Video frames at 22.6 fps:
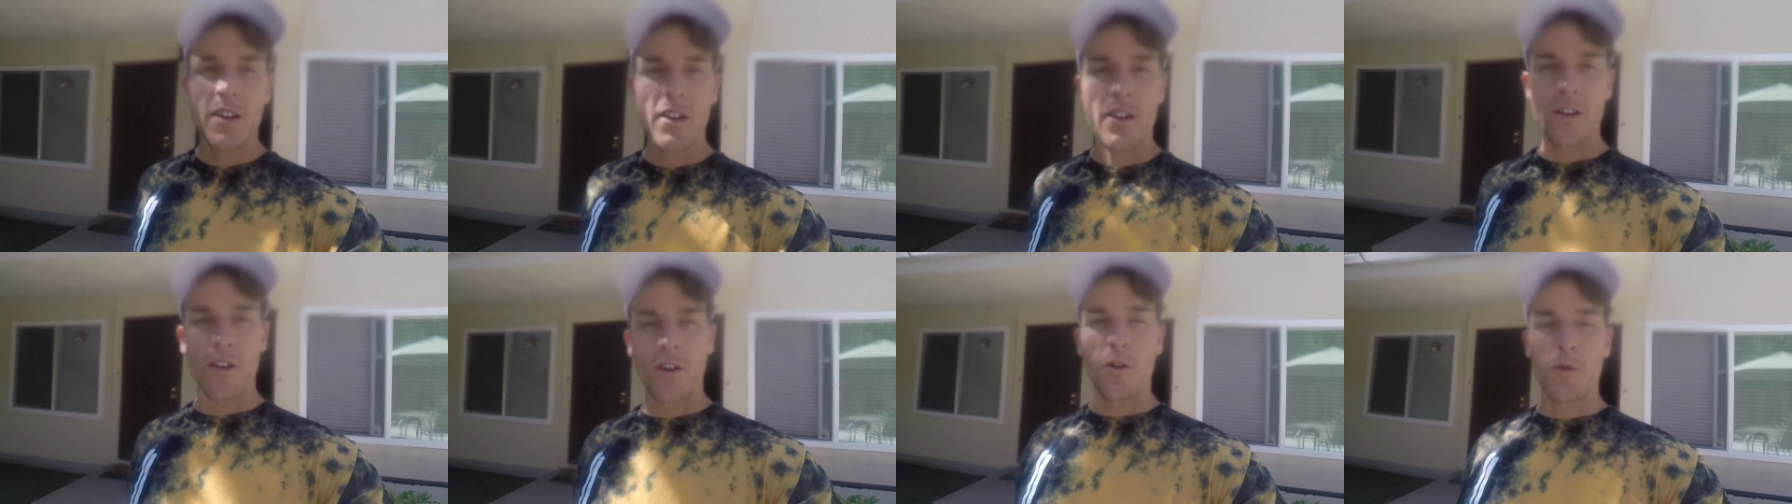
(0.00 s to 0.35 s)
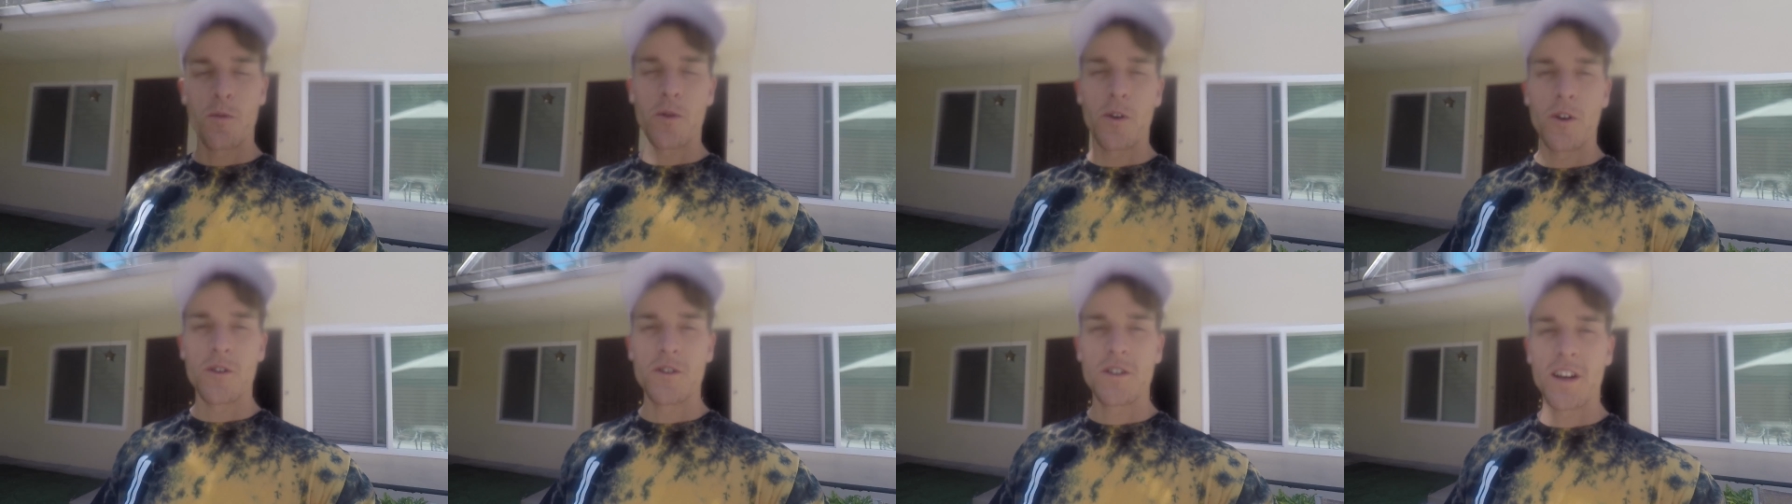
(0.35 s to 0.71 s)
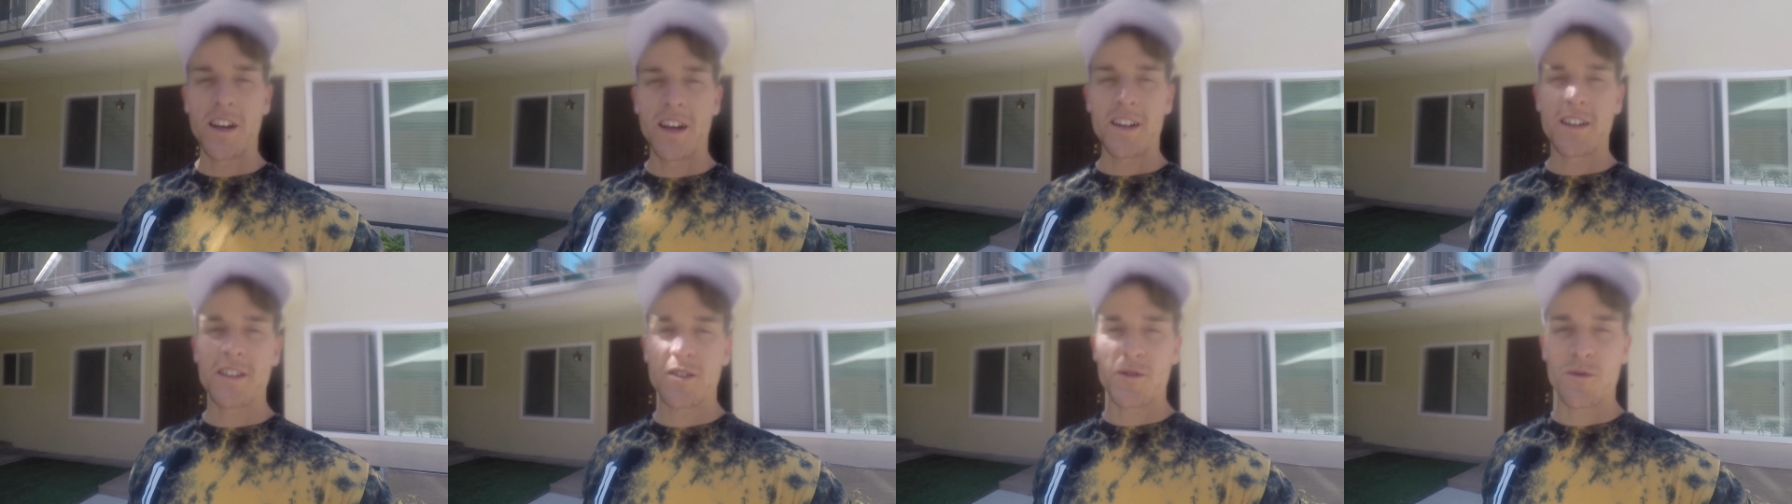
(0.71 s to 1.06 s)
GoPro
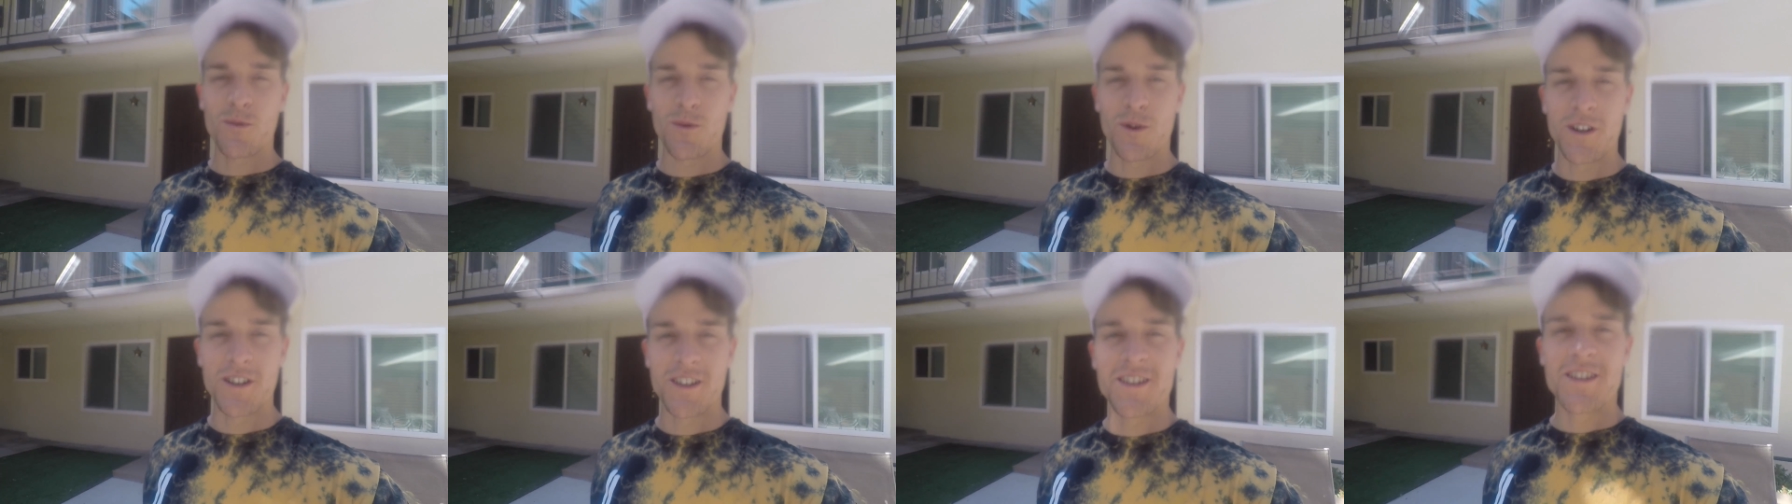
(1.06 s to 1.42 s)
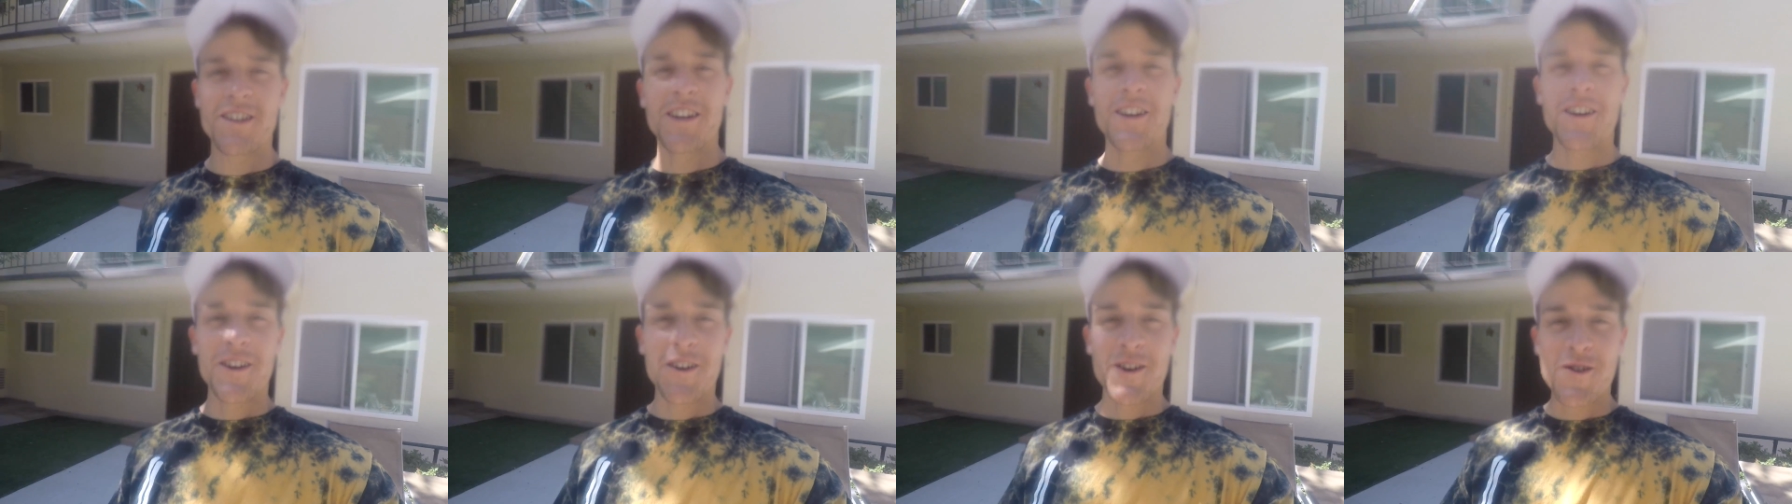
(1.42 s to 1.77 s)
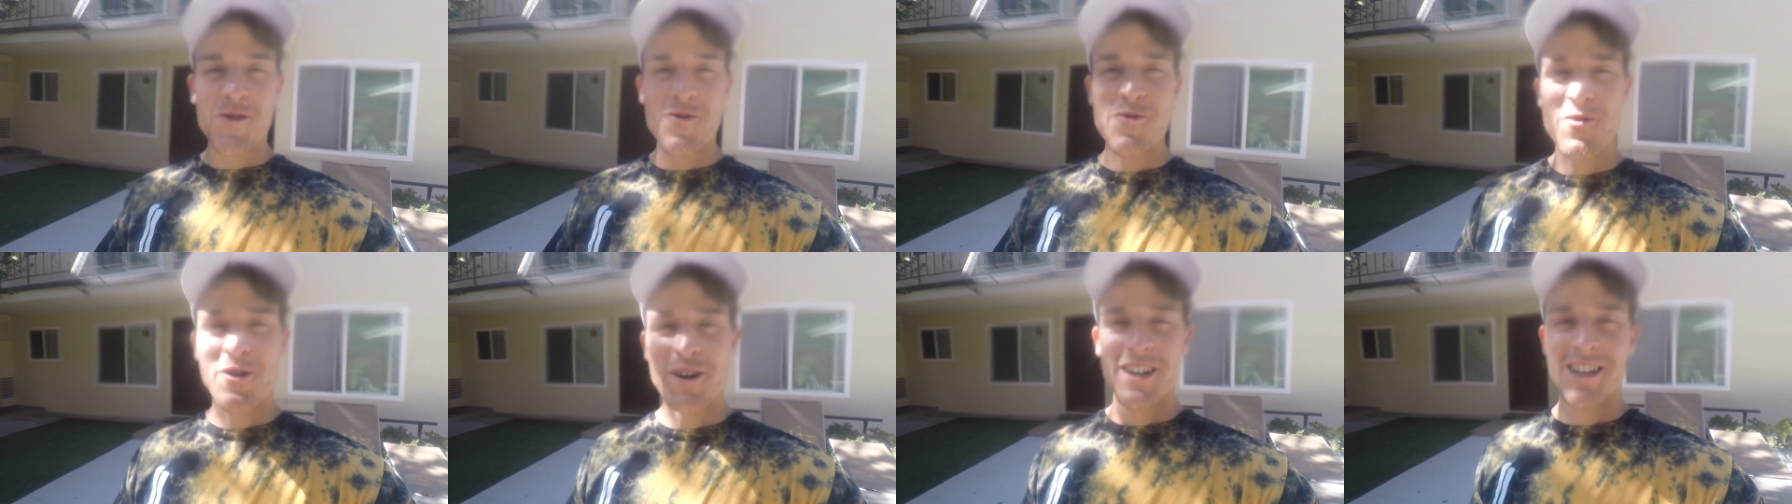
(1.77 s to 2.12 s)
test, 1,
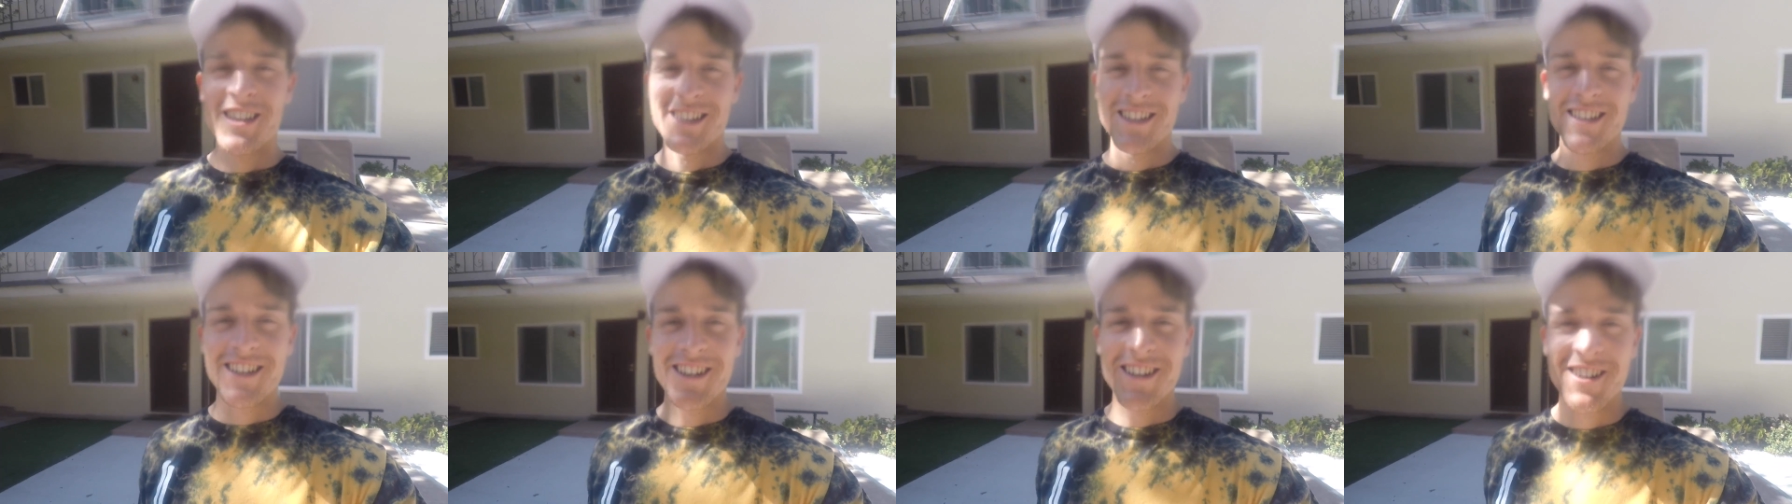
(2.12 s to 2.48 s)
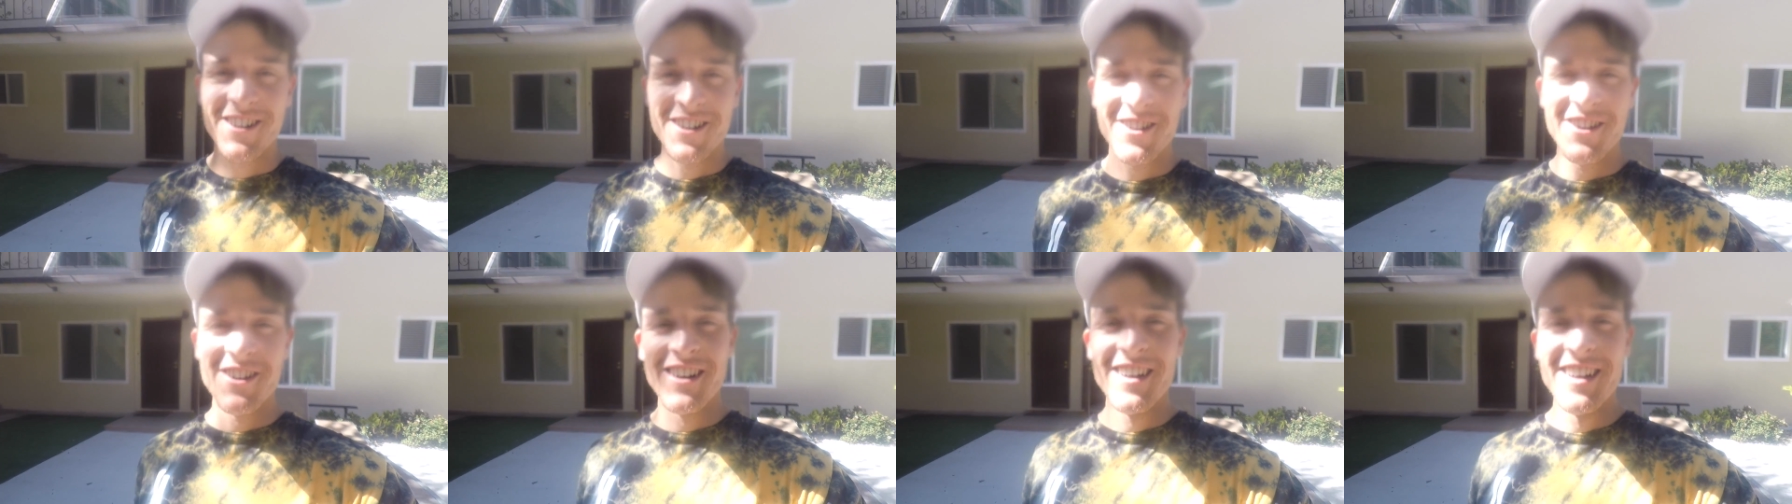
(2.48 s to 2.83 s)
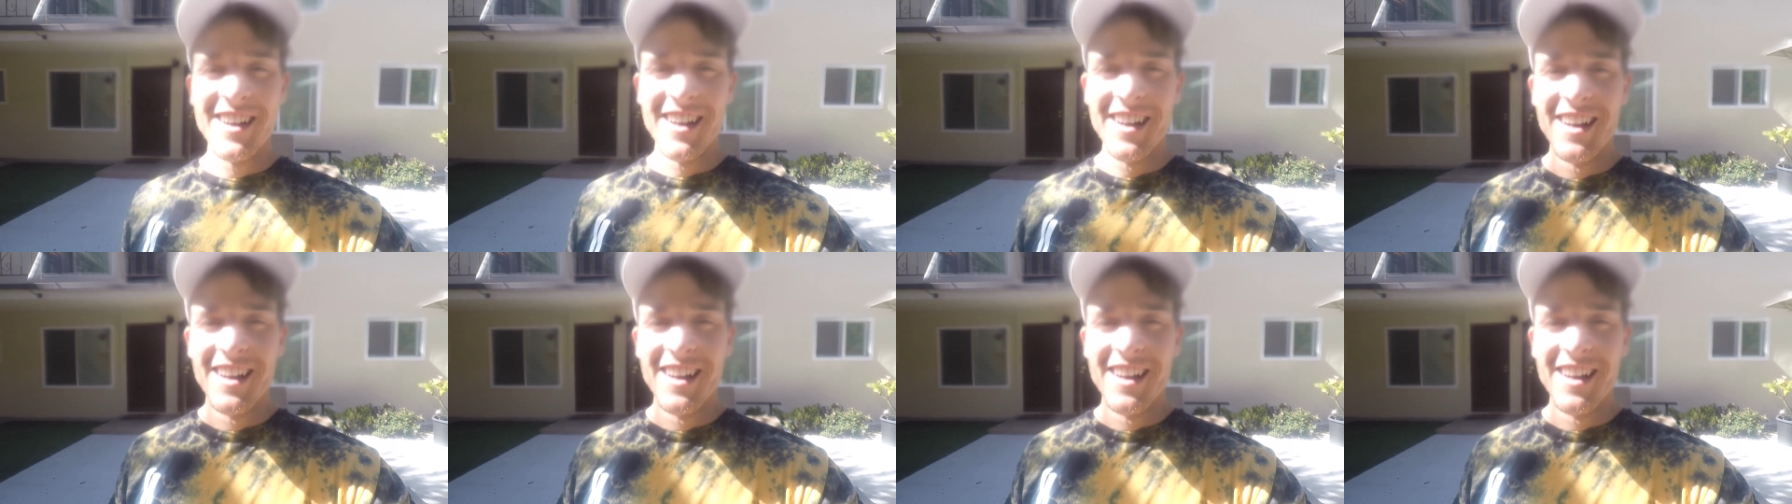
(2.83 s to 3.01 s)
2, 1, 2.